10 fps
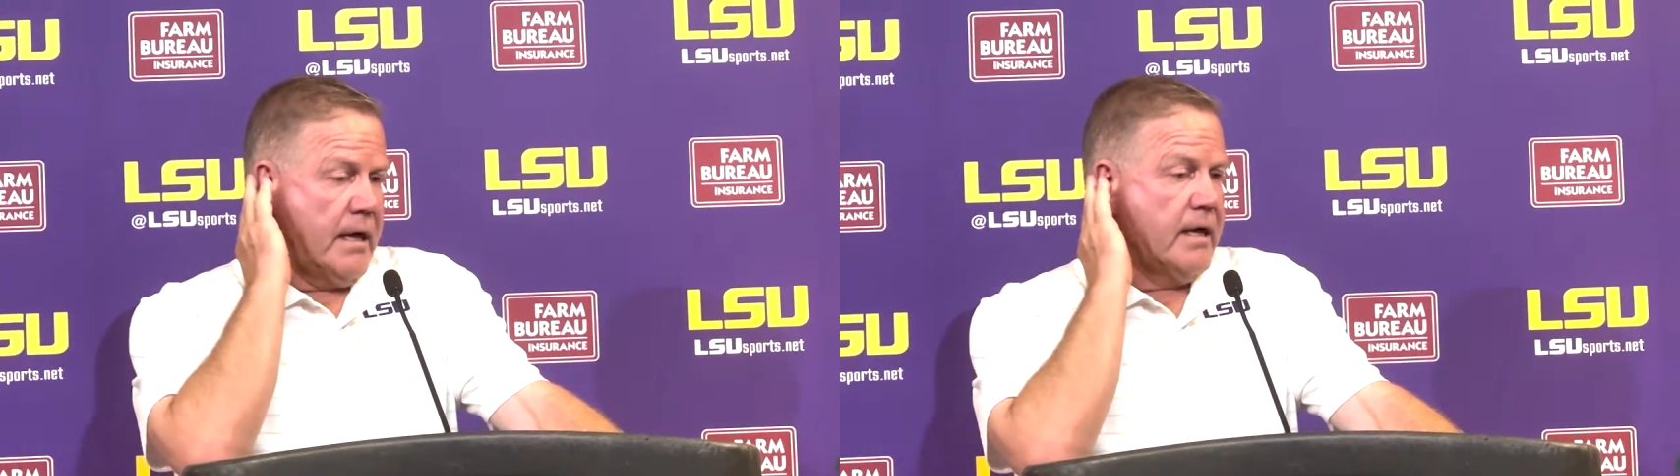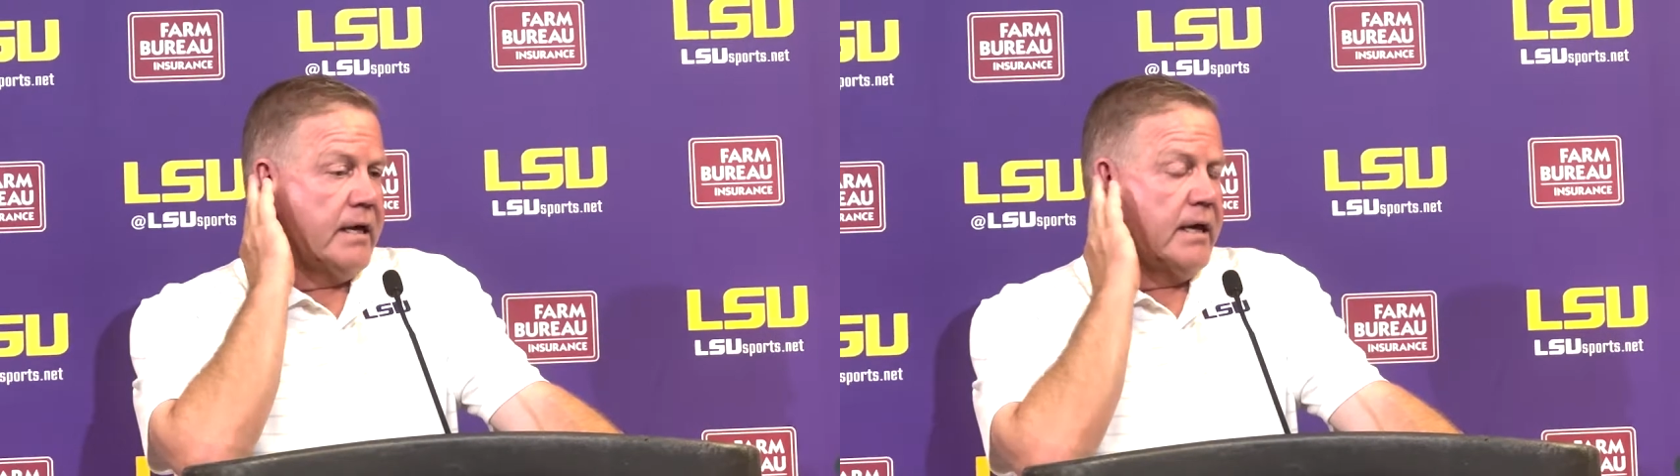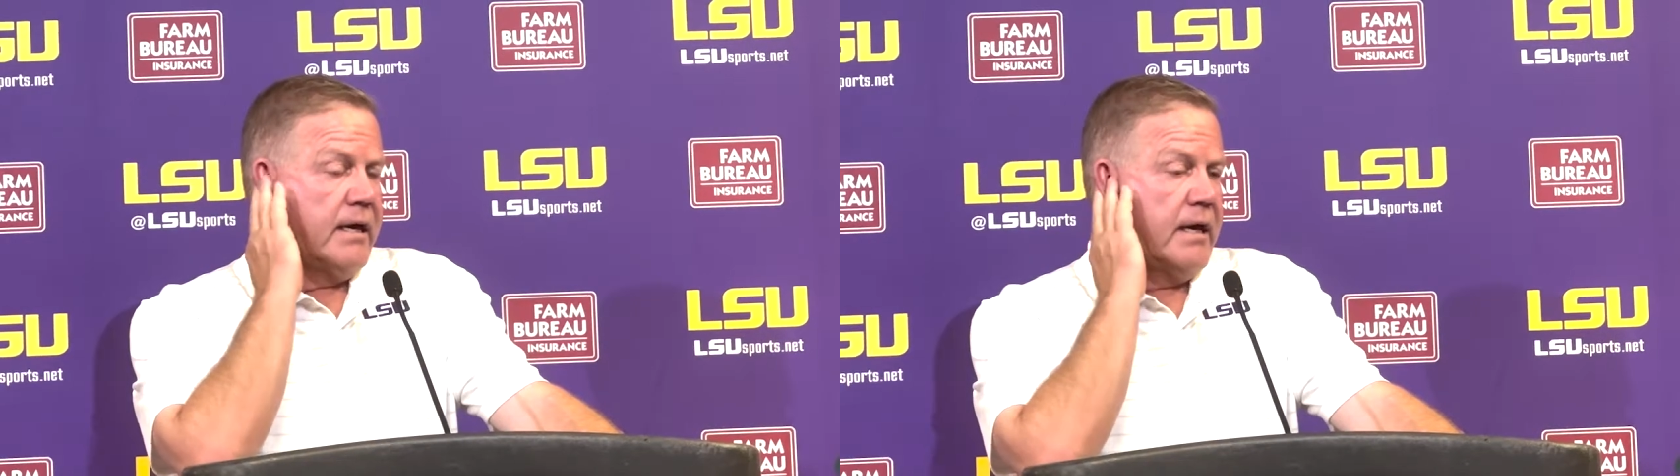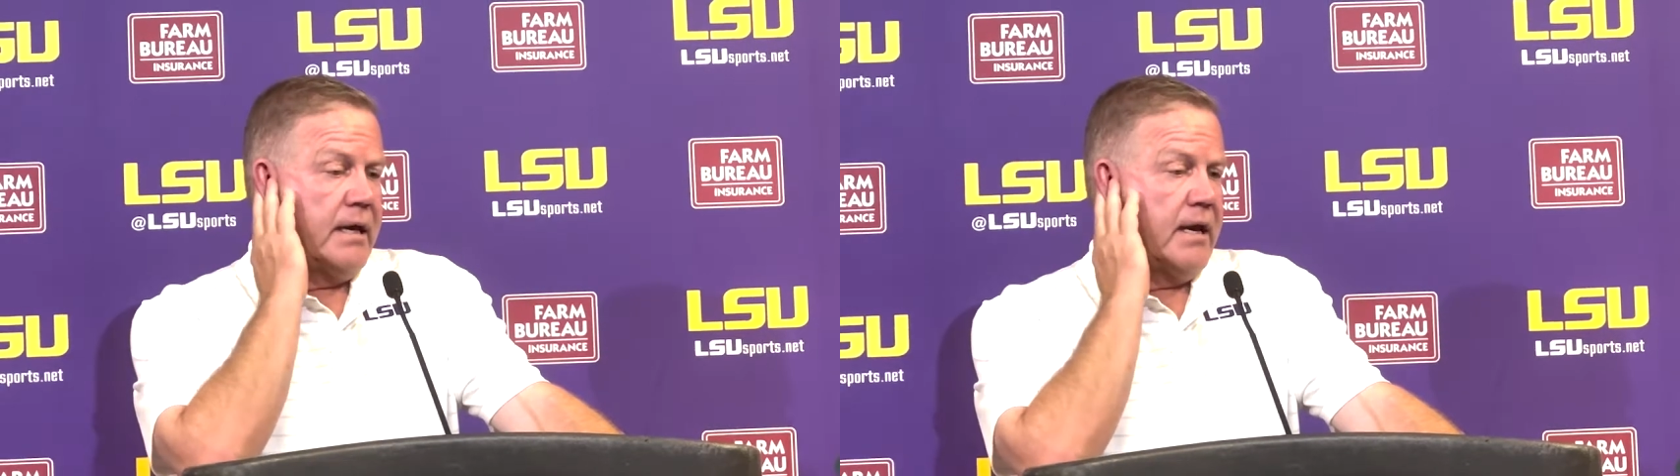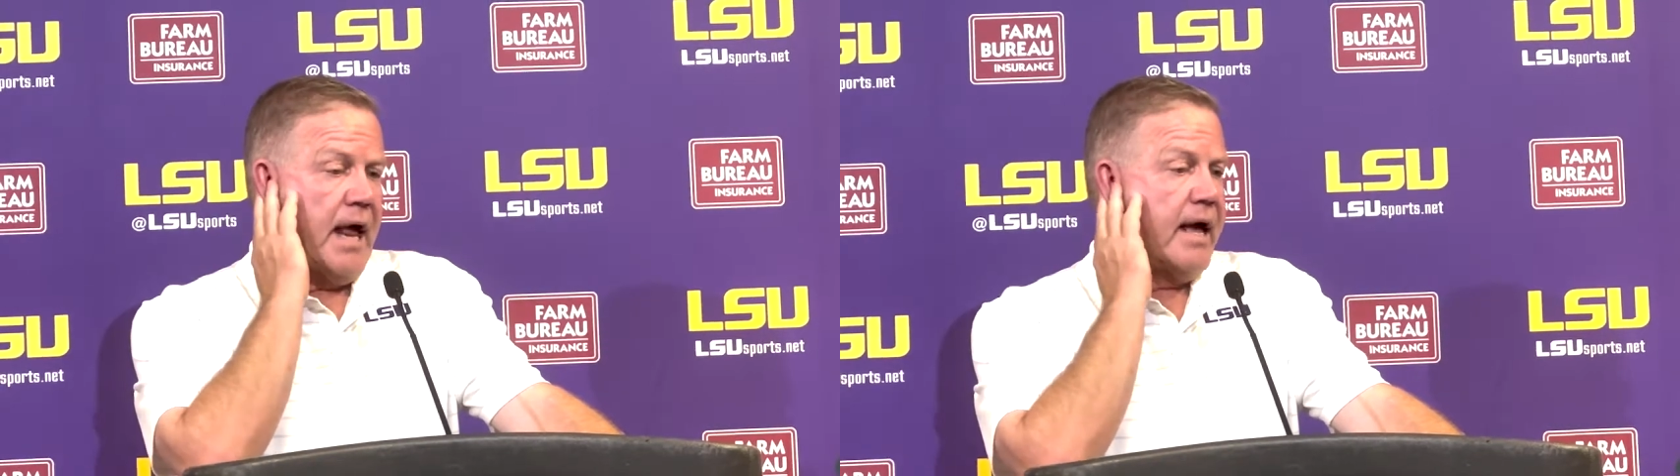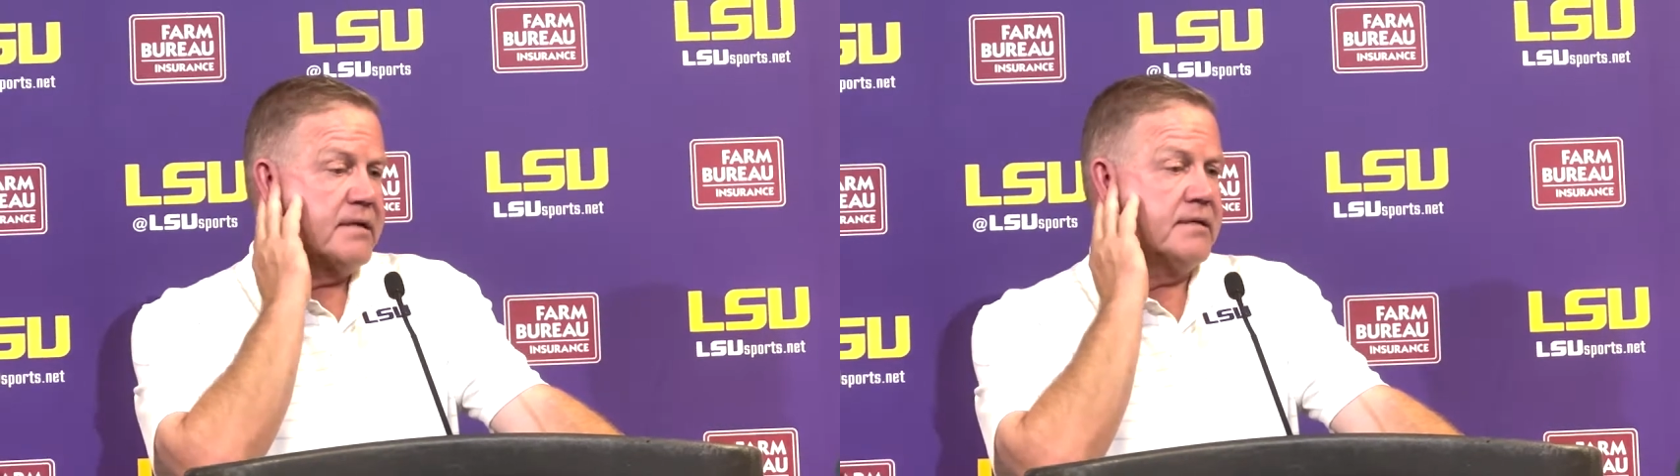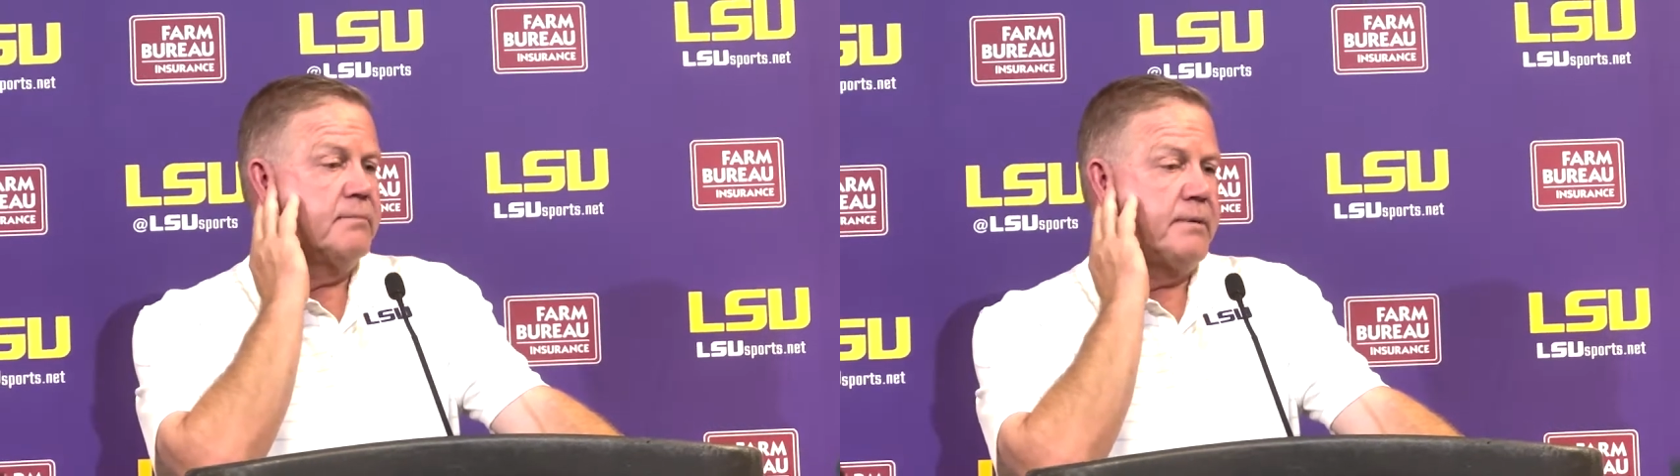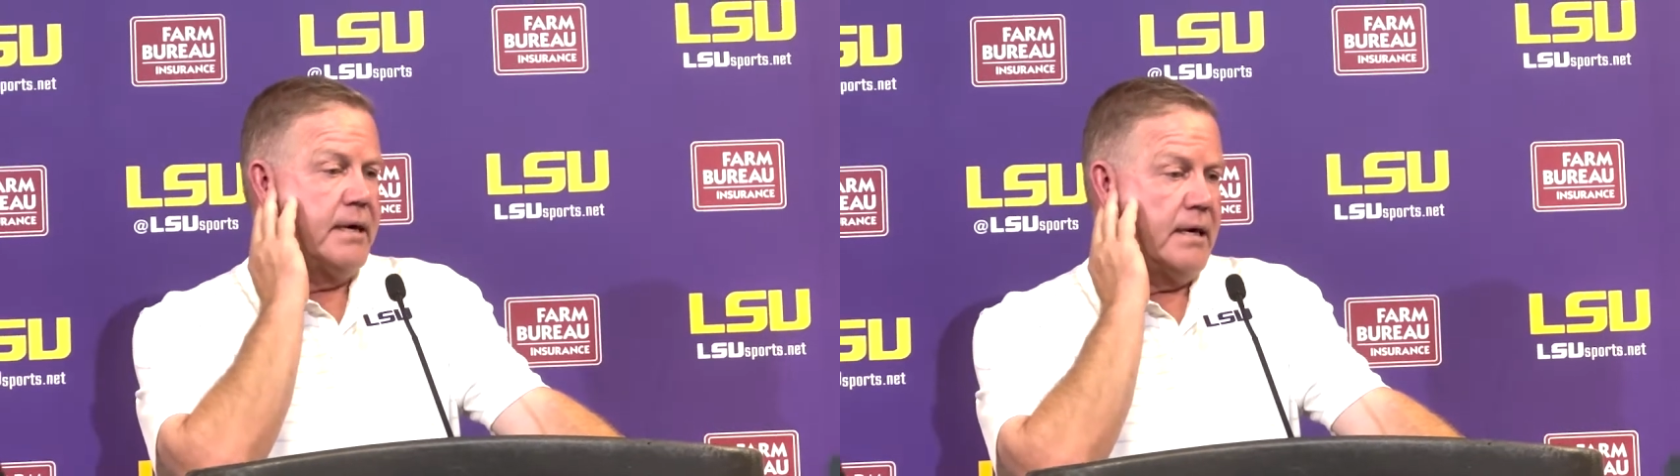It has to
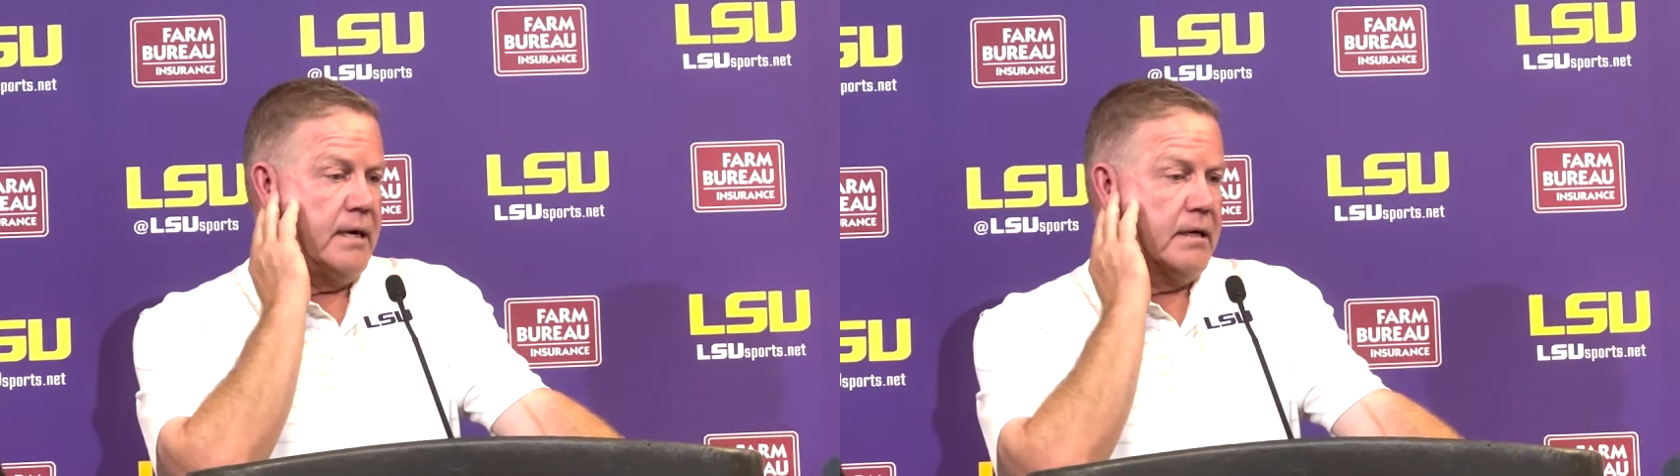be